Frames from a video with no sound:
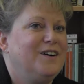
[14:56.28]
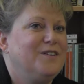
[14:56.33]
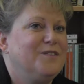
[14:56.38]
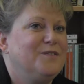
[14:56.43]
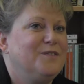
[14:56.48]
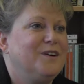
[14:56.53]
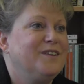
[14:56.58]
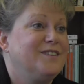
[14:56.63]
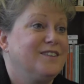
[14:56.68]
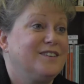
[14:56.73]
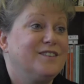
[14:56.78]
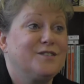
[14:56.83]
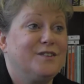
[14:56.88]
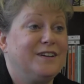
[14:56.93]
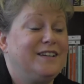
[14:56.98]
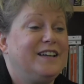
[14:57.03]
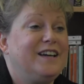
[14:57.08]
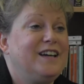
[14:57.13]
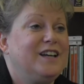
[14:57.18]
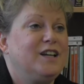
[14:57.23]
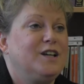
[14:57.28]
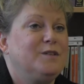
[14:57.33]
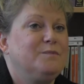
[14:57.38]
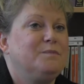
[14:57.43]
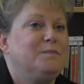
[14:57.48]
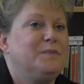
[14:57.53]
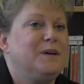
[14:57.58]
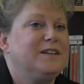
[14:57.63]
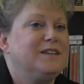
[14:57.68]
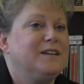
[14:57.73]
was this great lady,
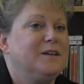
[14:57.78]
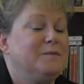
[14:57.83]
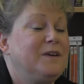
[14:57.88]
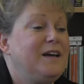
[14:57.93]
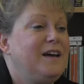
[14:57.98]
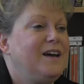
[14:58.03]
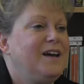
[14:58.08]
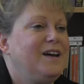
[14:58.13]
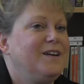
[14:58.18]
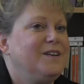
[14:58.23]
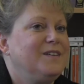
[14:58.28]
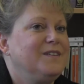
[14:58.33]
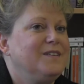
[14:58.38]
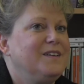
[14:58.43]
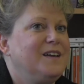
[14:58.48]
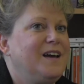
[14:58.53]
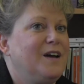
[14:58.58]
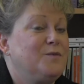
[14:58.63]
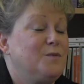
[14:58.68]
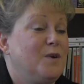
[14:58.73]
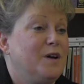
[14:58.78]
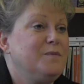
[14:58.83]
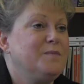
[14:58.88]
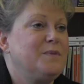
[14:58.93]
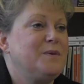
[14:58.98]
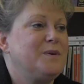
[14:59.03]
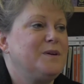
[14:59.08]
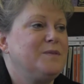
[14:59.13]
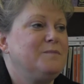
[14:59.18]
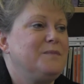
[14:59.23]
but at one
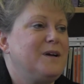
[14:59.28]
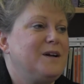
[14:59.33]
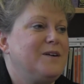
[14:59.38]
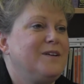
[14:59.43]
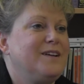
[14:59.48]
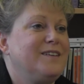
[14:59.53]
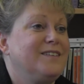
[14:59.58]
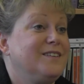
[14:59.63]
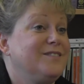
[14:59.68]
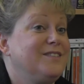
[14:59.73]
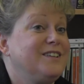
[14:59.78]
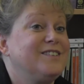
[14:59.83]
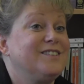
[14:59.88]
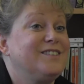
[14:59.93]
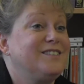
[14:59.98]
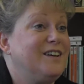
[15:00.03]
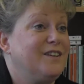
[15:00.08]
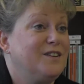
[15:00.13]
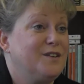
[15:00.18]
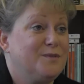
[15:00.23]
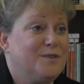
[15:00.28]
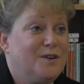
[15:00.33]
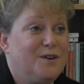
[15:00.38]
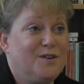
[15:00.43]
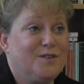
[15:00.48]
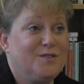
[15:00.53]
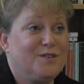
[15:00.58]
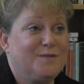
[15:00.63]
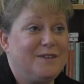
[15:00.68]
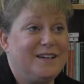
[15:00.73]
point Mary is living just down the
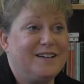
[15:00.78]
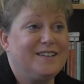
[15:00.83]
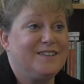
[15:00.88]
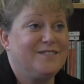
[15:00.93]
road from Anne